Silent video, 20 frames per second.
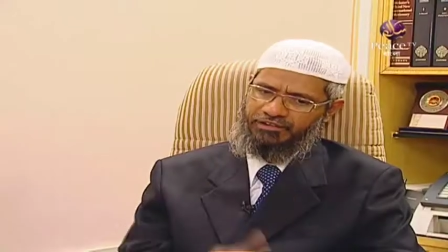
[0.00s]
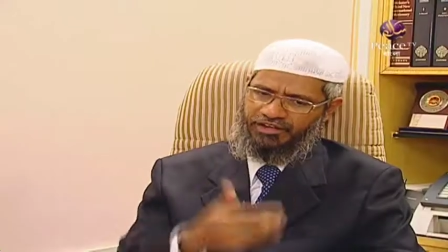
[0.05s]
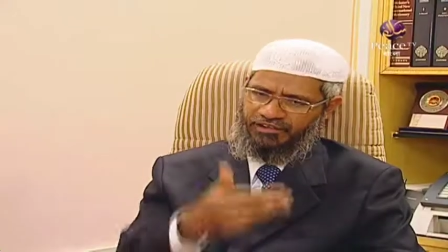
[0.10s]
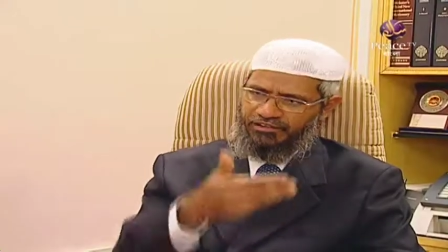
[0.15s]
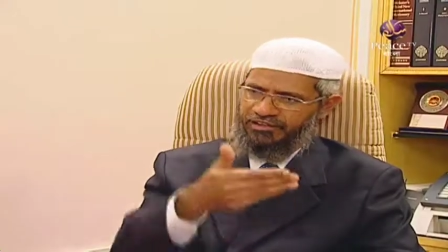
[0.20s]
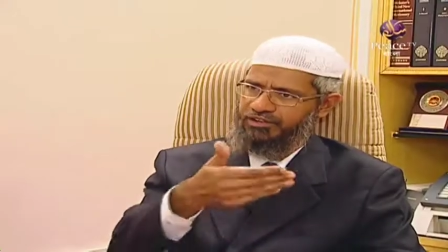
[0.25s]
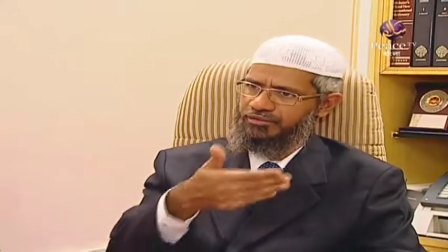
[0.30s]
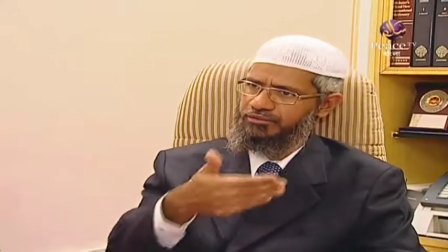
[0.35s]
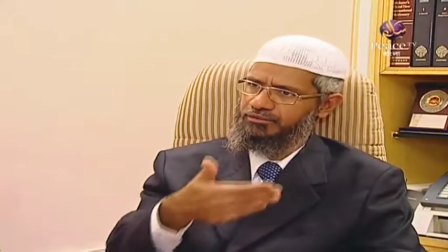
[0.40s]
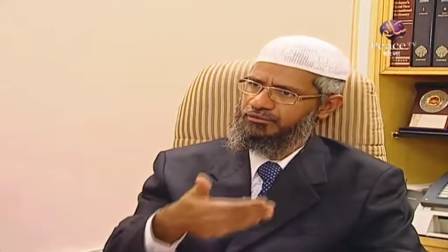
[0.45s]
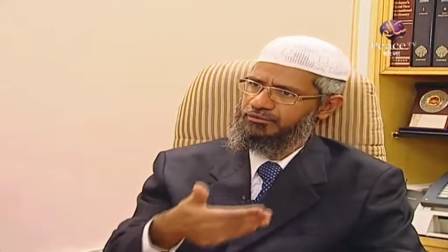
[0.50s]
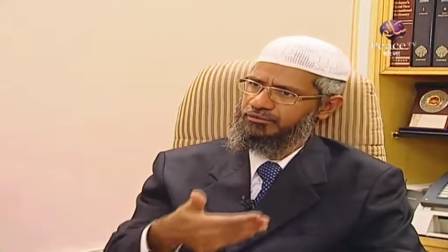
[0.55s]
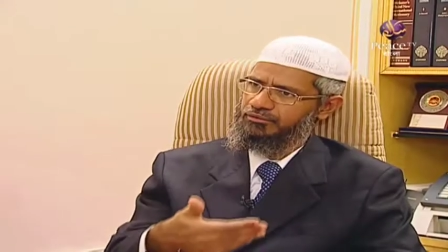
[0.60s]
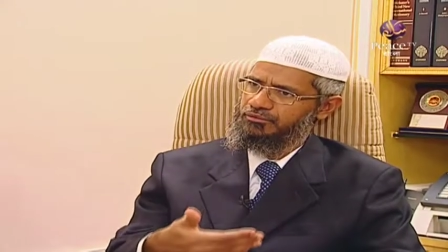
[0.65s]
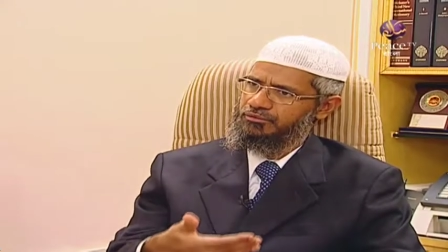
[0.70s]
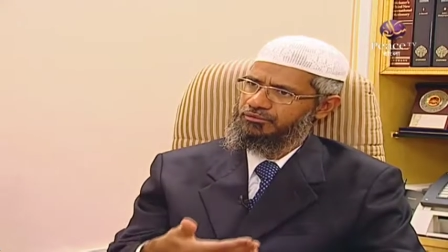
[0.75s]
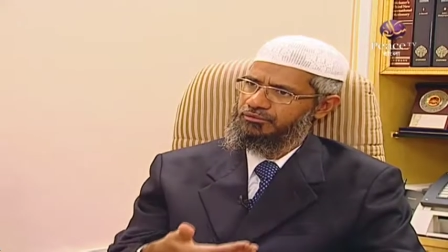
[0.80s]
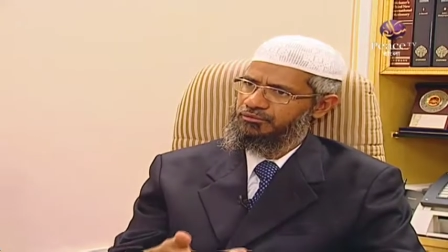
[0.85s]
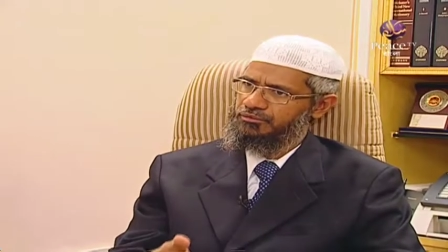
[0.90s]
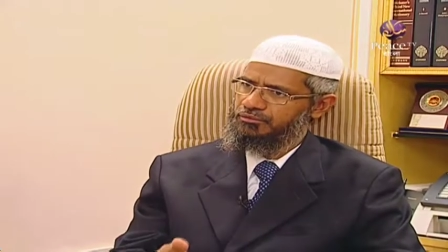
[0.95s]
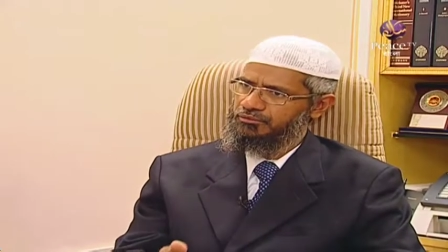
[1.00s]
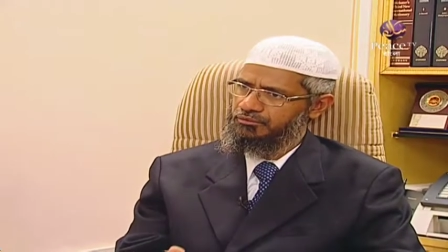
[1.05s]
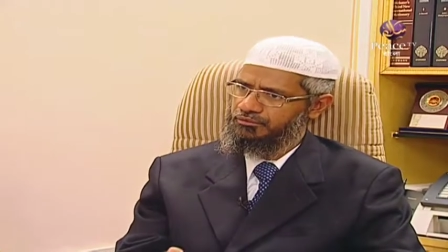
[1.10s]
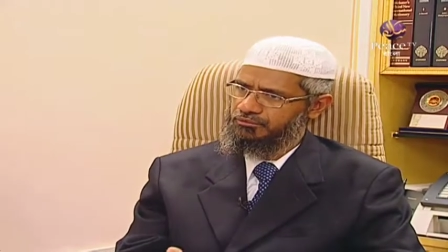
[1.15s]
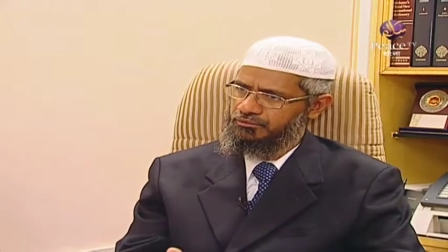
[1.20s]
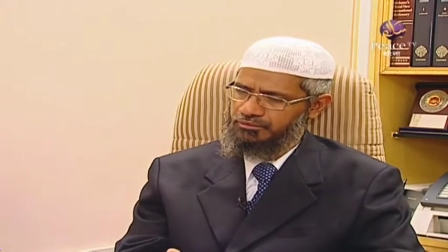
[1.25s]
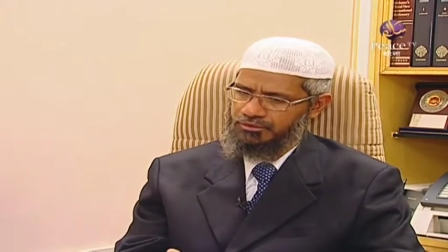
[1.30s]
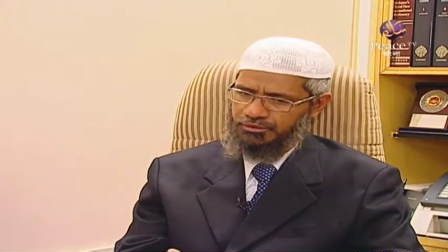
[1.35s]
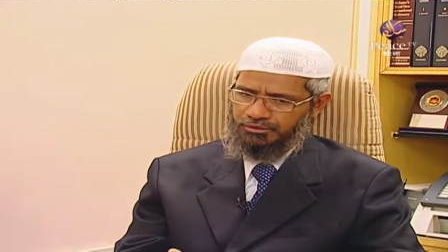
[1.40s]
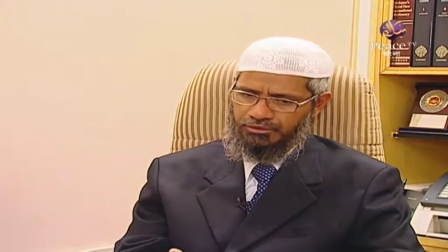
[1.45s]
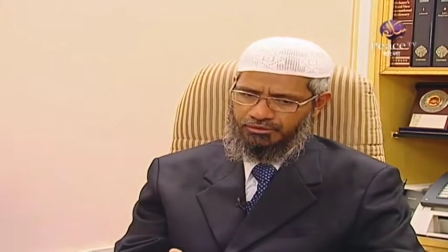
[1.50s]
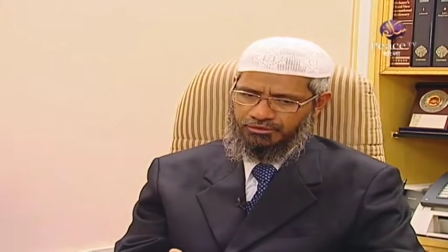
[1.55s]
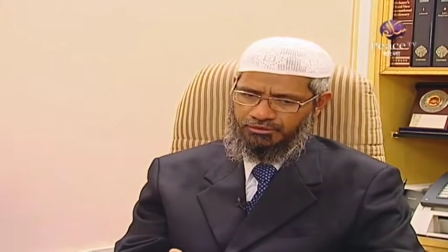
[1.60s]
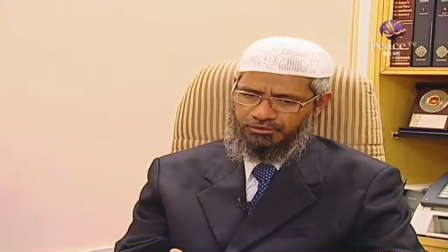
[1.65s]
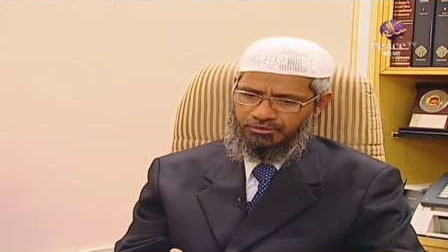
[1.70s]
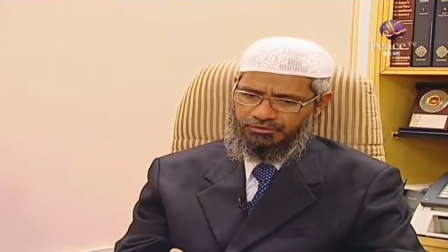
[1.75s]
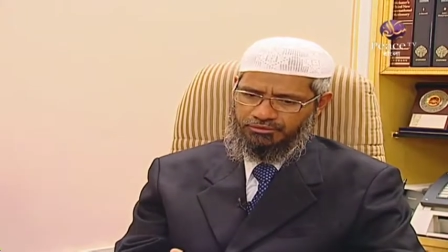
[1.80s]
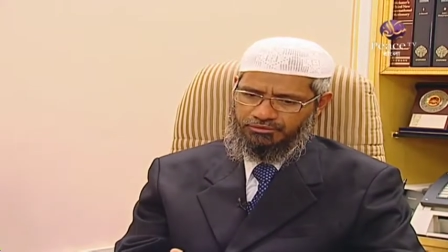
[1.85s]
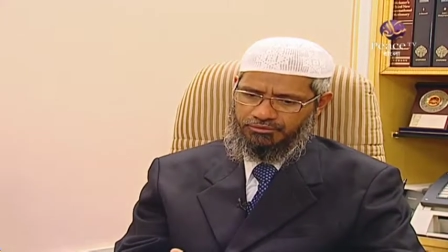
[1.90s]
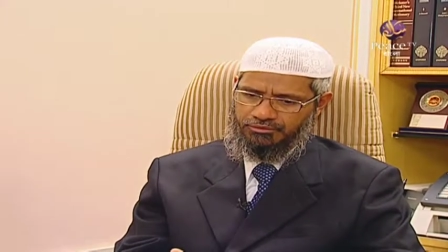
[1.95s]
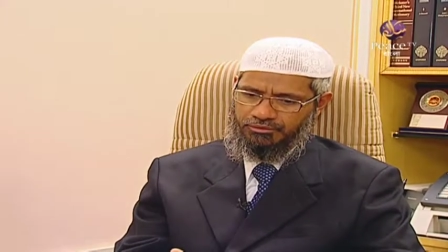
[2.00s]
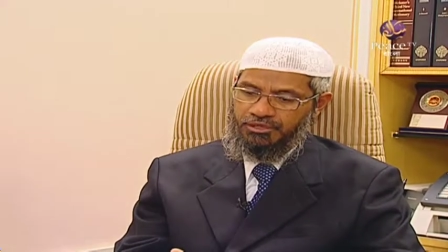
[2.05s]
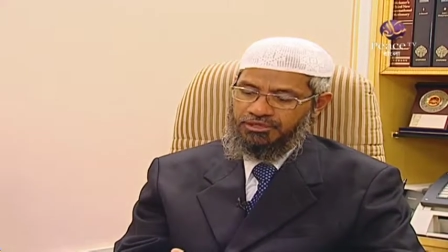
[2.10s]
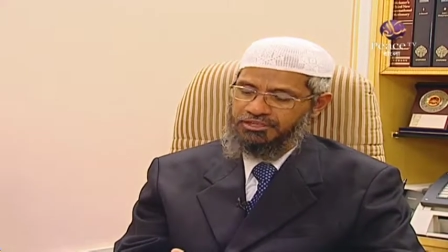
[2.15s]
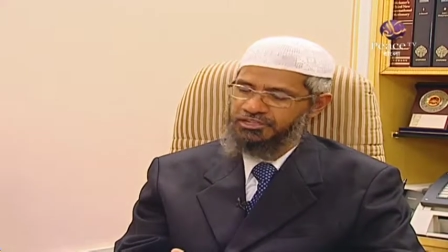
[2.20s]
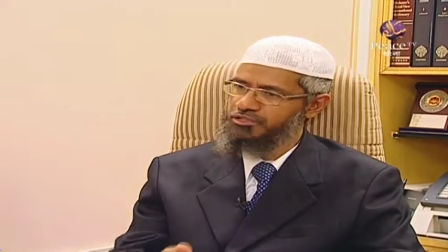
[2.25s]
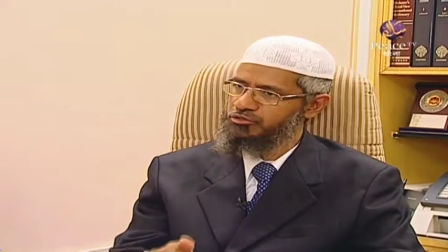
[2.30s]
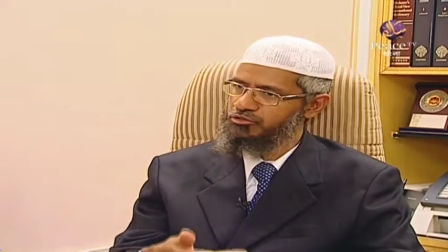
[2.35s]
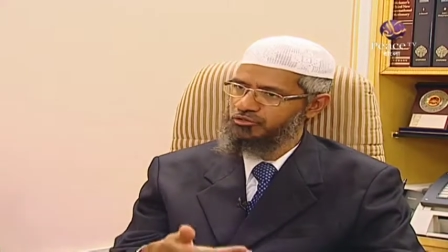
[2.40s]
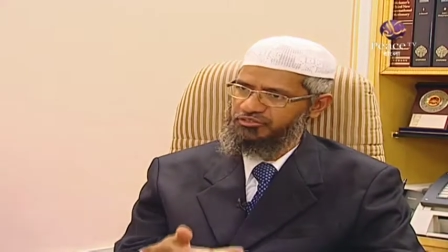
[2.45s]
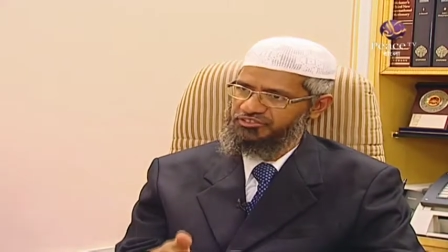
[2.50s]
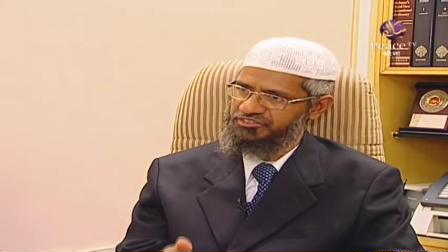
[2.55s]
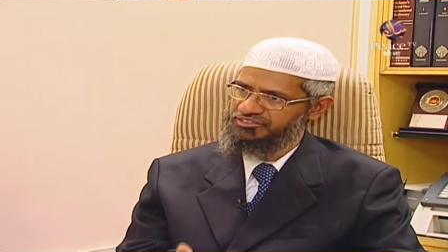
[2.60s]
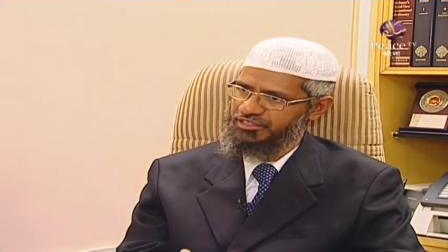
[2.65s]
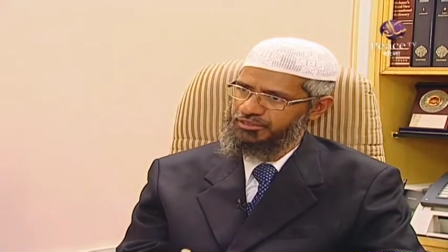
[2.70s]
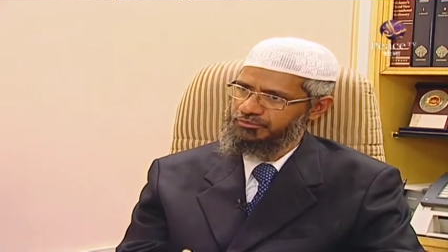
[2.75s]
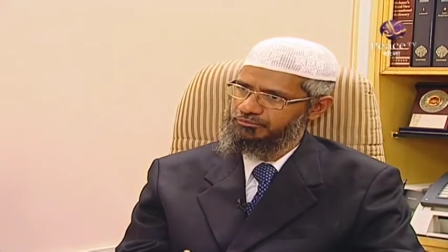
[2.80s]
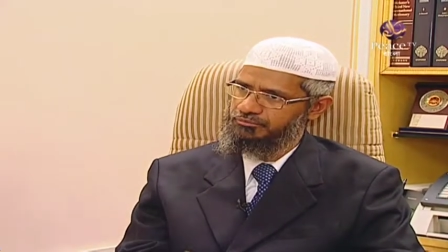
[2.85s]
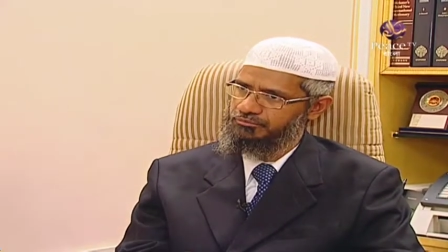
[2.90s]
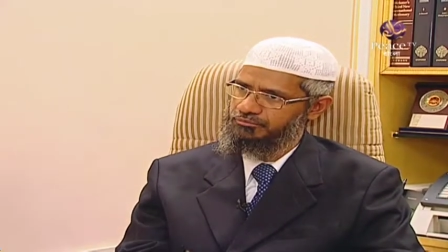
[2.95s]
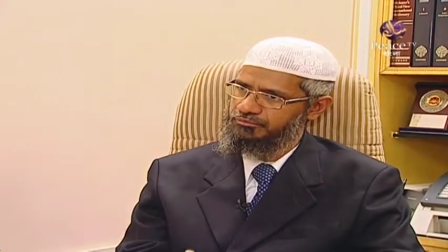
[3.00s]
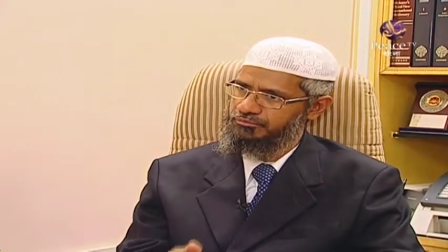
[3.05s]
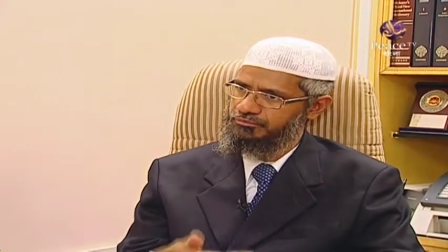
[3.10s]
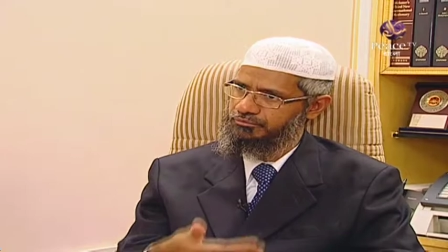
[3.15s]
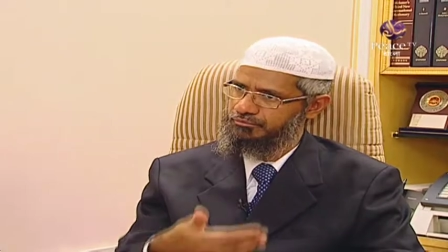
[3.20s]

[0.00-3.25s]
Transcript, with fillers: when I read the teachings of Islam,